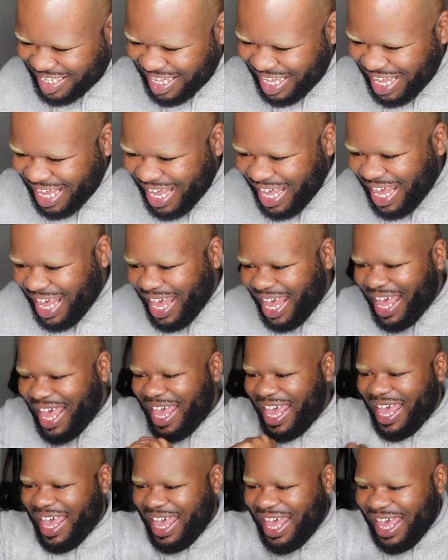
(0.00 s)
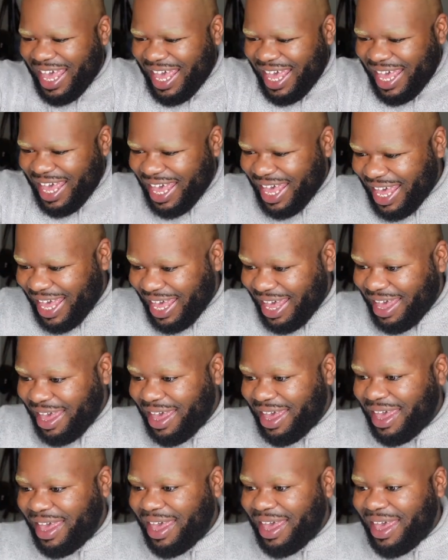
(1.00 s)

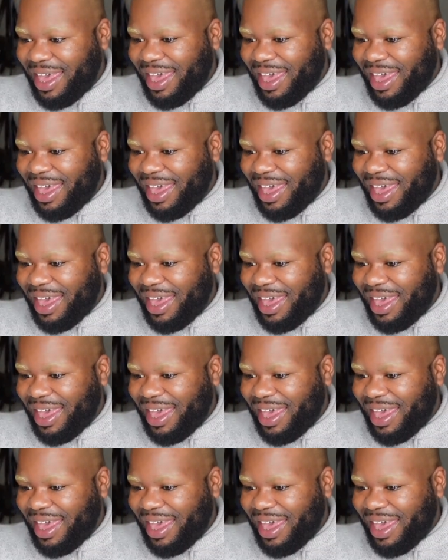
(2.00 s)
Nothing is said.